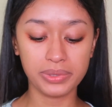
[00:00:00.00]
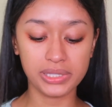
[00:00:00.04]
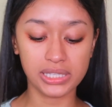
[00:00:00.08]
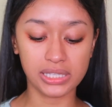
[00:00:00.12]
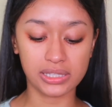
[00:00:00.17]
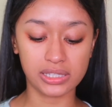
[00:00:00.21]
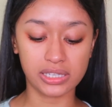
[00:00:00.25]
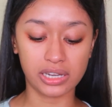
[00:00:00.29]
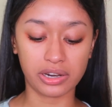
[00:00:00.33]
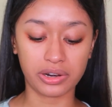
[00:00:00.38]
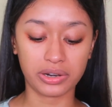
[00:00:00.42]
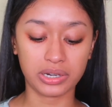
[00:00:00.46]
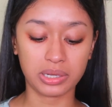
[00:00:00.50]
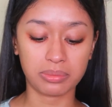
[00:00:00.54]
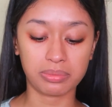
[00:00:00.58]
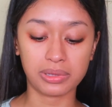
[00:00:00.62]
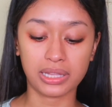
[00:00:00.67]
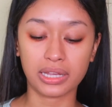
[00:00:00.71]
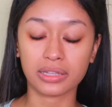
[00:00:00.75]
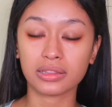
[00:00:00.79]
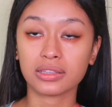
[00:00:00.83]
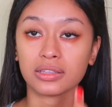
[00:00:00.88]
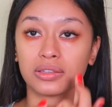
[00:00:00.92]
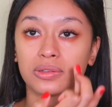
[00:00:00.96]
since I already
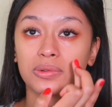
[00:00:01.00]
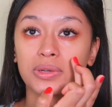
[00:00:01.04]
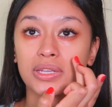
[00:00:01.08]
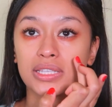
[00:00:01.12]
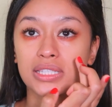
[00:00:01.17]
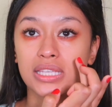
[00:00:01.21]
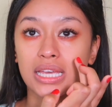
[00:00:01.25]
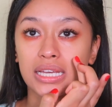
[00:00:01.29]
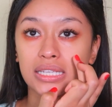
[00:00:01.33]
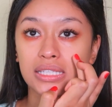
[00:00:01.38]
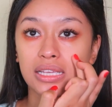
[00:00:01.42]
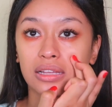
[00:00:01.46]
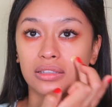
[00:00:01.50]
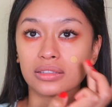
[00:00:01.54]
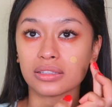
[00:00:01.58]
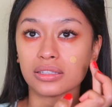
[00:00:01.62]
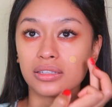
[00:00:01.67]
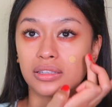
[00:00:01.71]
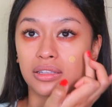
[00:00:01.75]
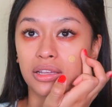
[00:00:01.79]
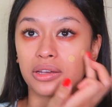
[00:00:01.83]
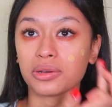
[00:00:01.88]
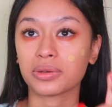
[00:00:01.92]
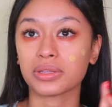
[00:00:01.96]
applied the Unisex Healthy
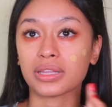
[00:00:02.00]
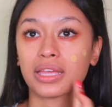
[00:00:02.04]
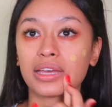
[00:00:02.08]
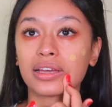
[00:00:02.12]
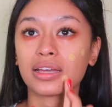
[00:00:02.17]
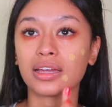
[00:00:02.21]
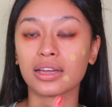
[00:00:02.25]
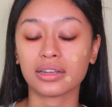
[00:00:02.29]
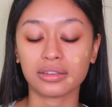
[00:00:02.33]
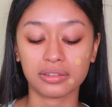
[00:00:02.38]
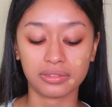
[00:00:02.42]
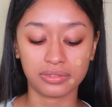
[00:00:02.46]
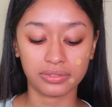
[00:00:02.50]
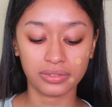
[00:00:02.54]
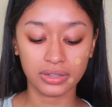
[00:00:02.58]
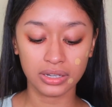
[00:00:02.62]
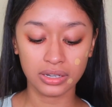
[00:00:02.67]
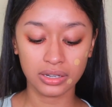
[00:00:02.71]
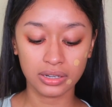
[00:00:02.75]
Glow and that kind of